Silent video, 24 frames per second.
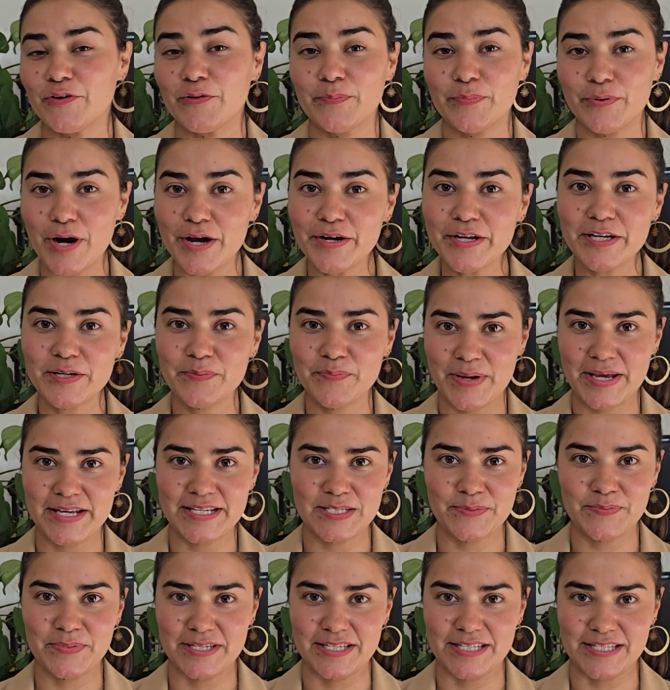
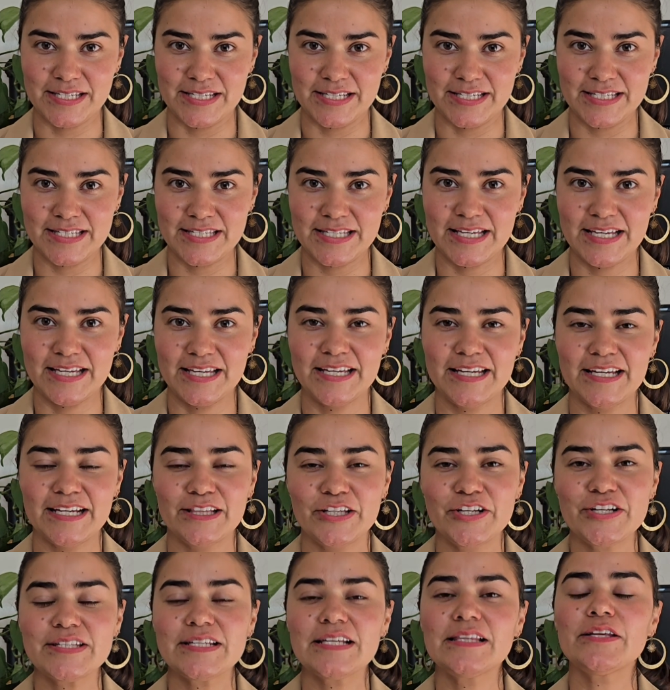product-based business, it looks a